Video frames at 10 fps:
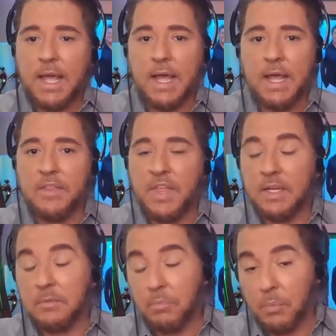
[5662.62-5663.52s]
Uh, and
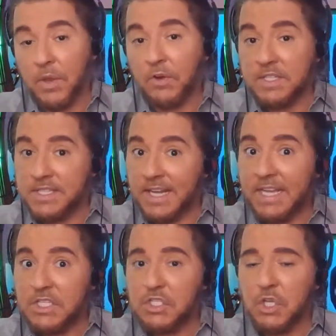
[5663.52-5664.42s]
then preparing
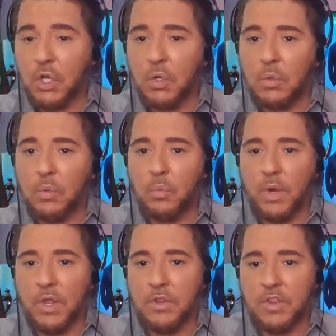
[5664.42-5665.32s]
tonight's show
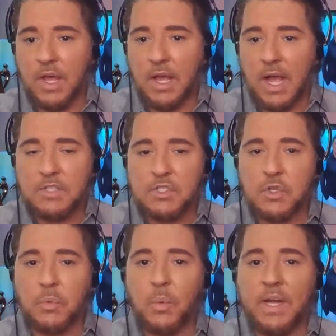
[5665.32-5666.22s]
with uh,
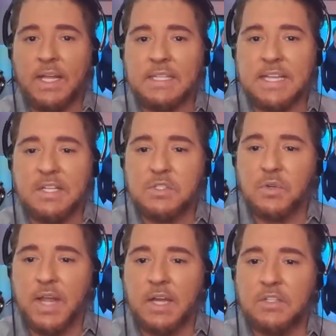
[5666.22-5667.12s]
Oscar winning dancer
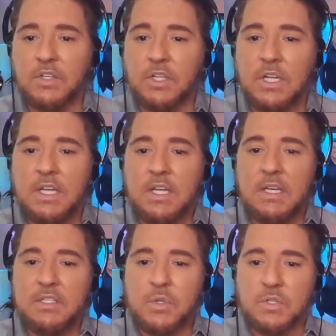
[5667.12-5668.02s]
and actor
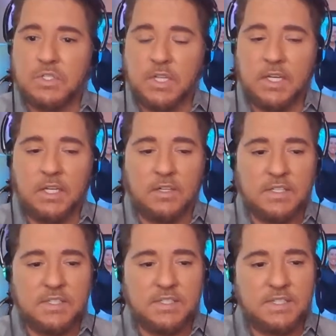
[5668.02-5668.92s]
George
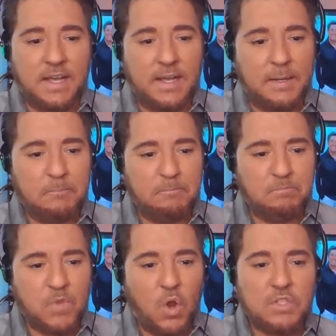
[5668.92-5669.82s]
Chakiris. Um,
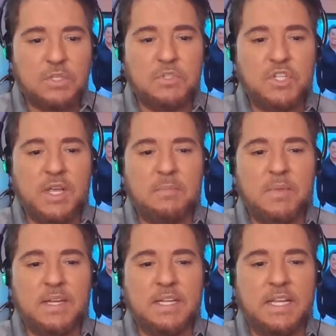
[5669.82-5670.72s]
awesome, Jim
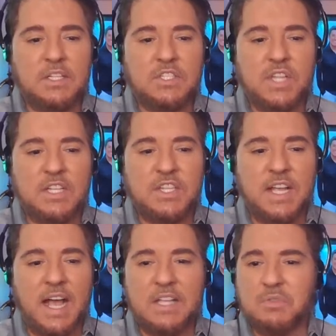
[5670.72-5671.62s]
and Neil, Sláinte
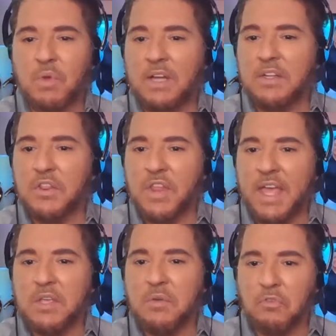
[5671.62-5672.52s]
guys. Rhonda,
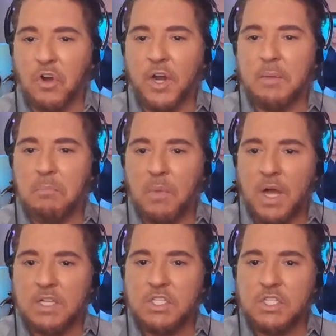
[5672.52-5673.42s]
thank you very
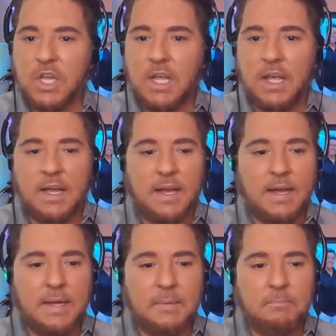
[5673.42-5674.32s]
much.
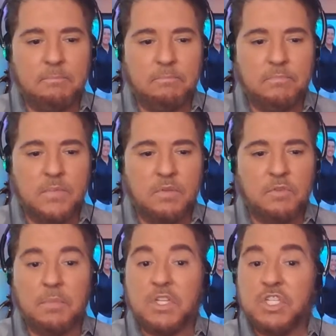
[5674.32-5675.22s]
Um,
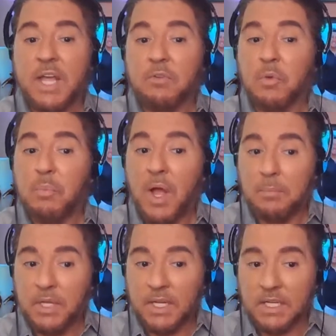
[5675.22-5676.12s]
from the Czech
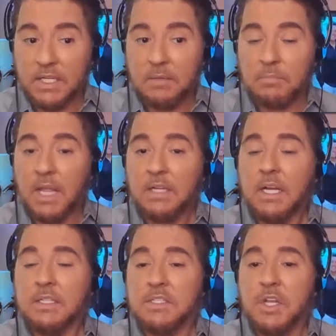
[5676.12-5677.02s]
Republic,
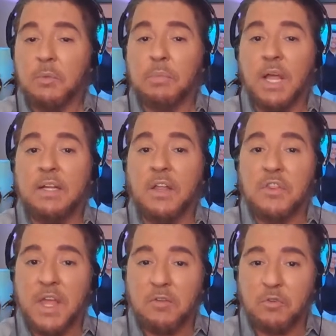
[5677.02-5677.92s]
Blanca is here. Blanca,
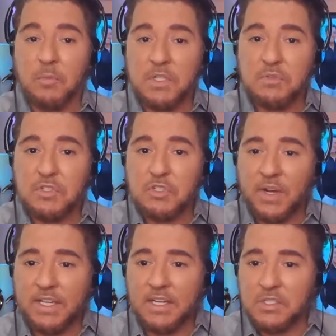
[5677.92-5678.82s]
thank you very much for
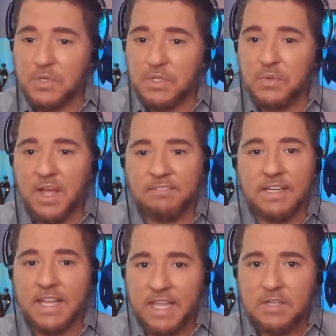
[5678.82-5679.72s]
joining us. We do have
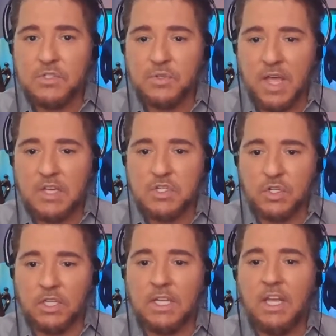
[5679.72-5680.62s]
an
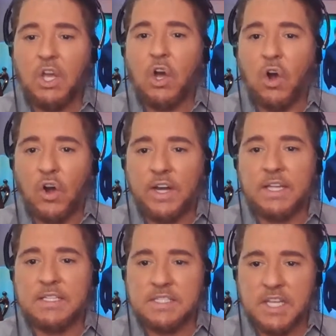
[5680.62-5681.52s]
international
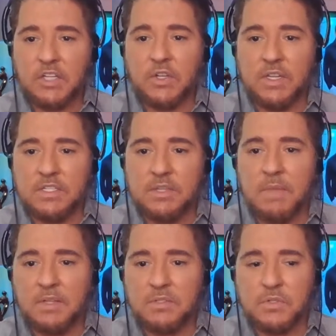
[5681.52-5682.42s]
audience here on the Jim
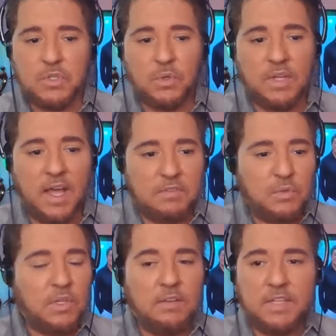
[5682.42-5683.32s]
Master Show Live.
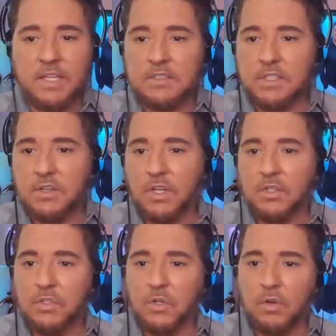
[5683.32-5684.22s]
You love Celtic
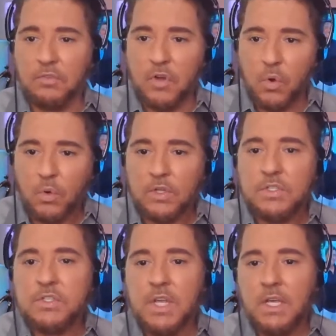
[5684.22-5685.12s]
Thunder, of
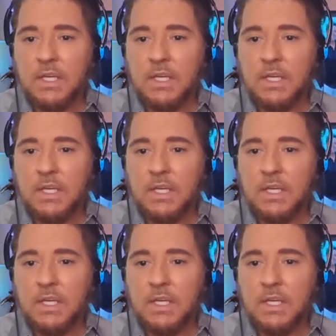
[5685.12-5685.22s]
course.